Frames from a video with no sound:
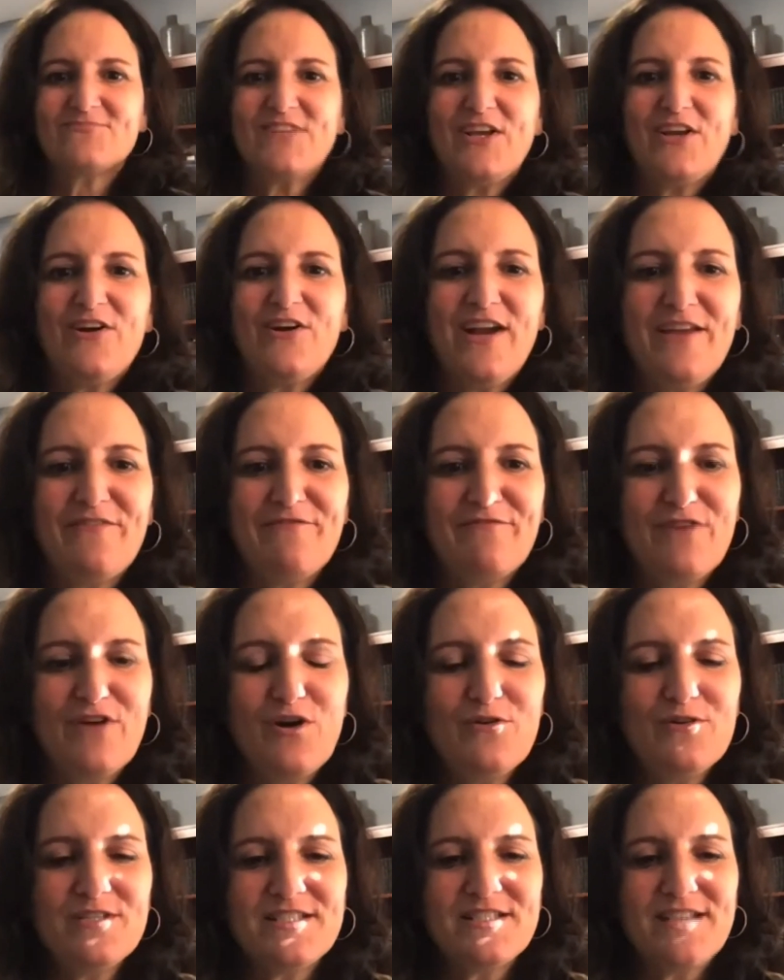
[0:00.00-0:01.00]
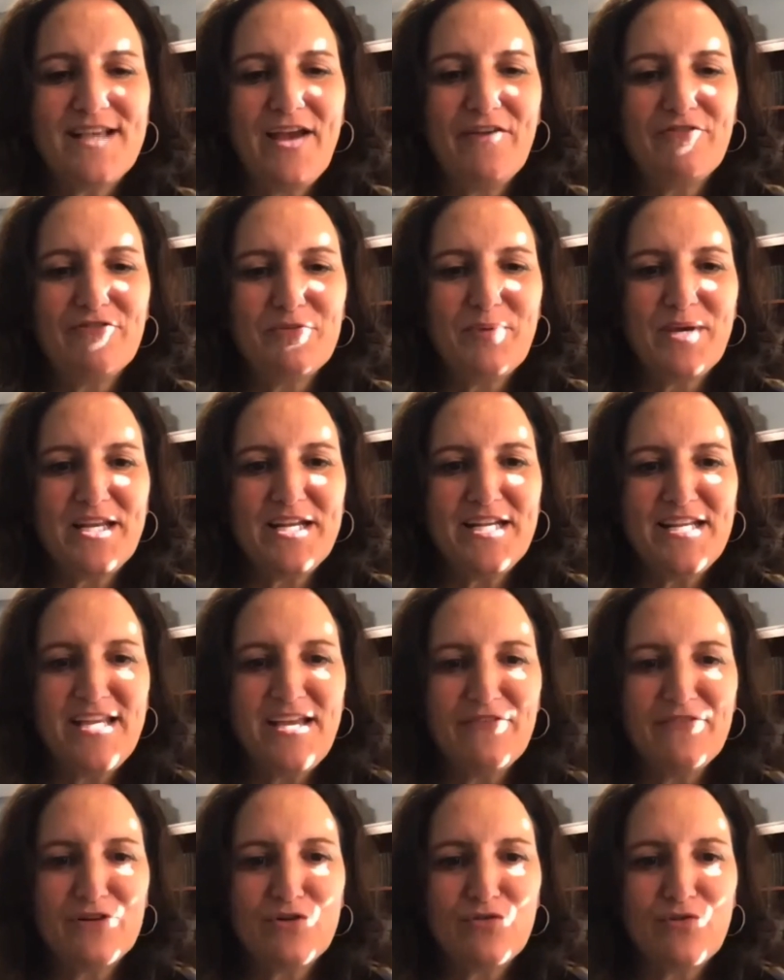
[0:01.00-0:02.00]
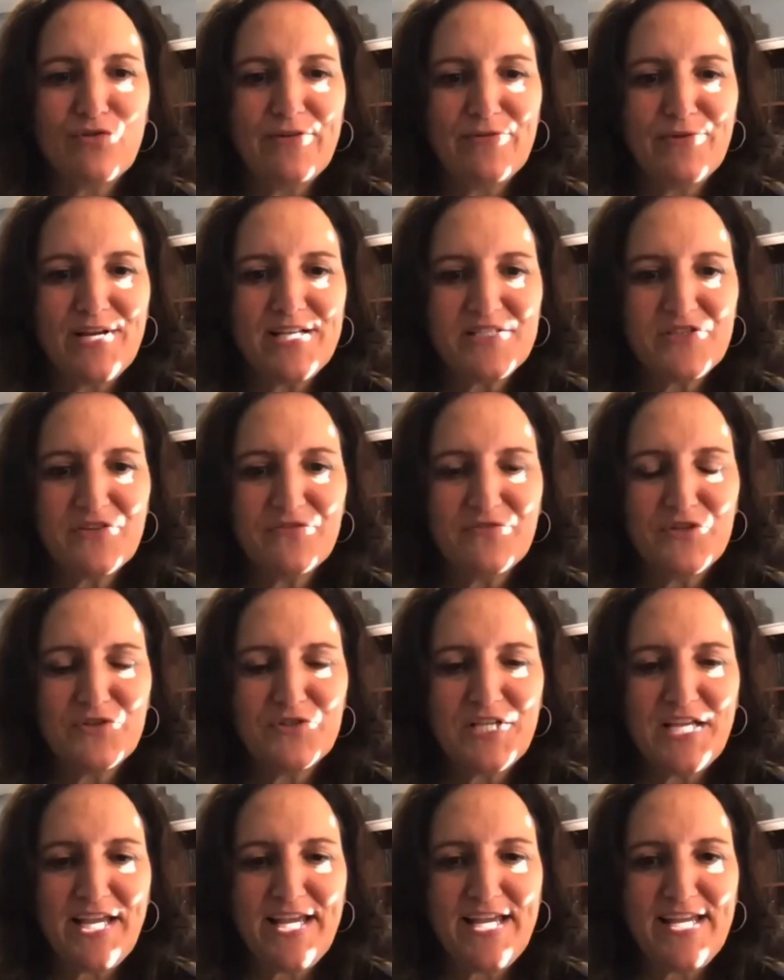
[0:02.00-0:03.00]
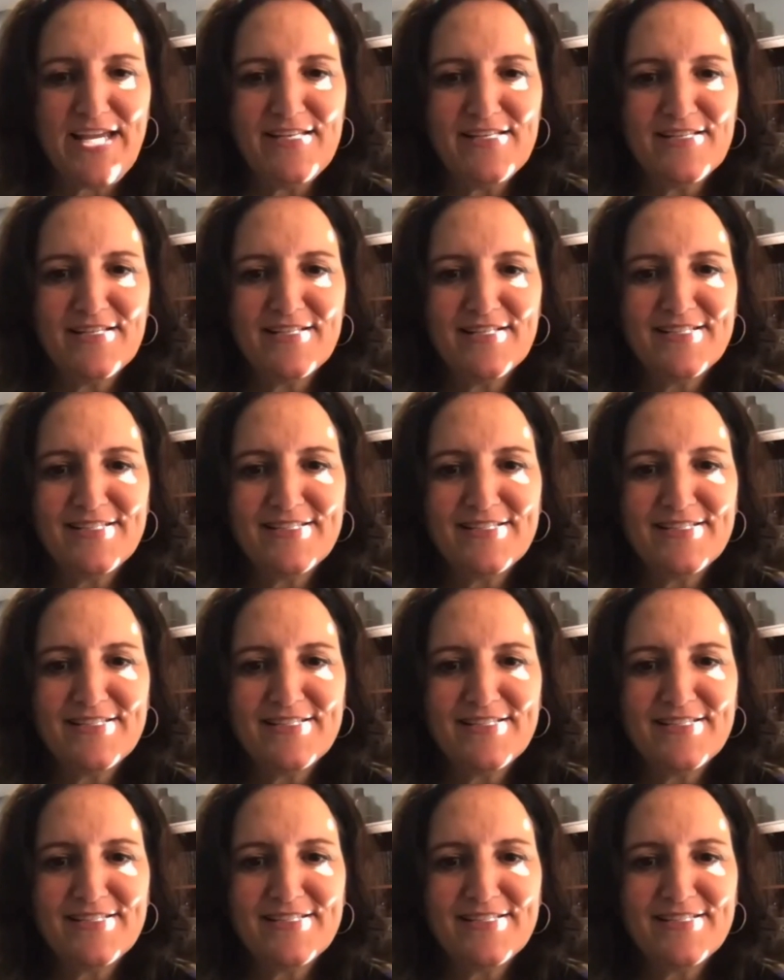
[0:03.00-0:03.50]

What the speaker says: All right, folks, everybody have a great rest of your day.